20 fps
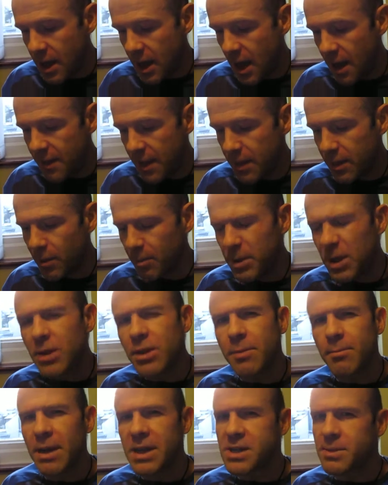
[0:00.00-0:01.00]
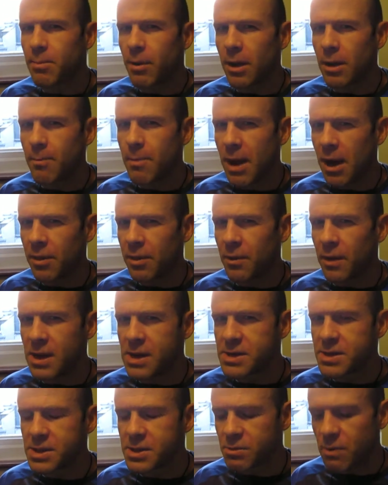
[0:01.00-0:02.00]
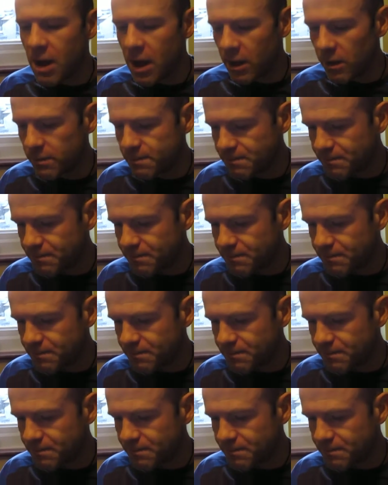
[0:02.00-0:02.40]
and then there'll be other metabolic pathways as well.